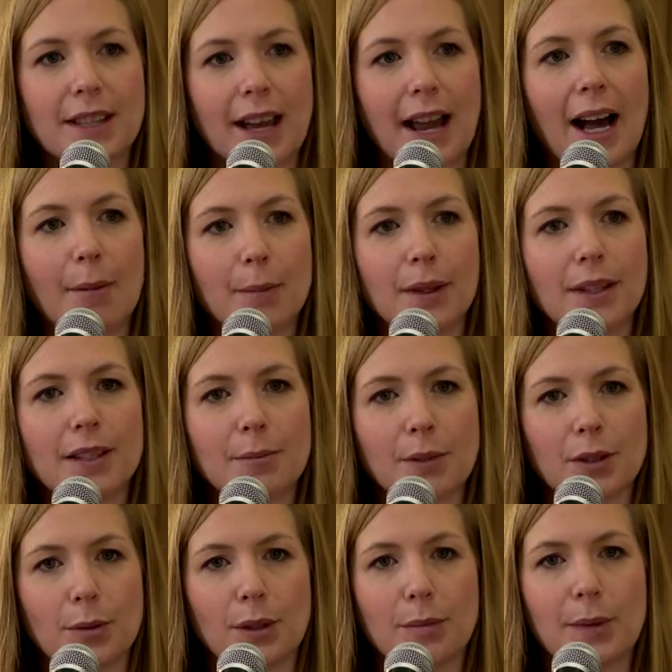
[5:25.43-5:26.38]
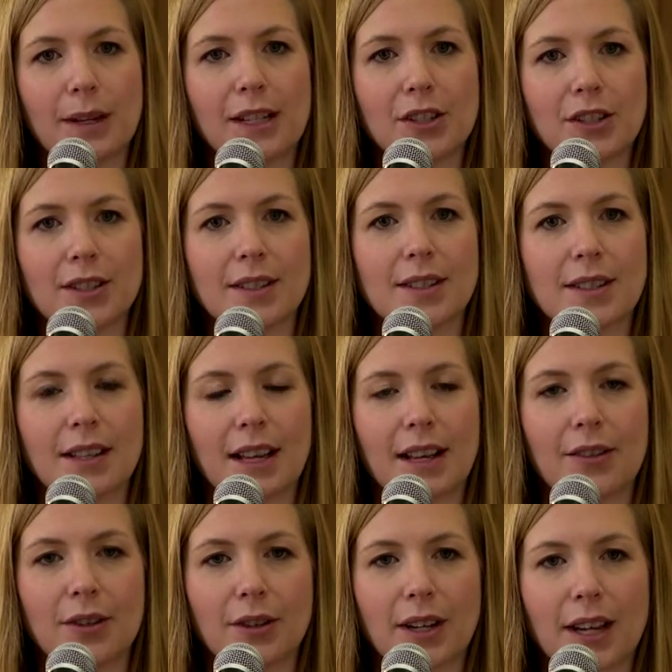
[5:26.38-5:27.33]
that happened between patients
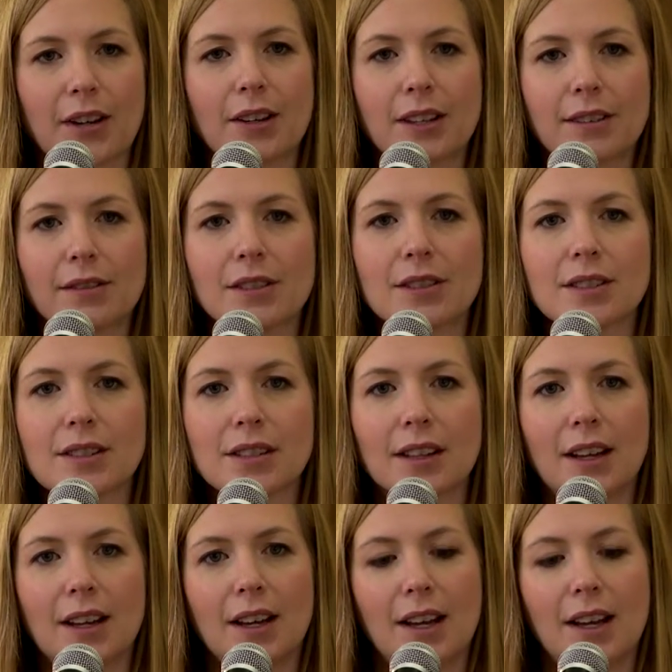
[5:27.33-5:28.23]
and their caregivers.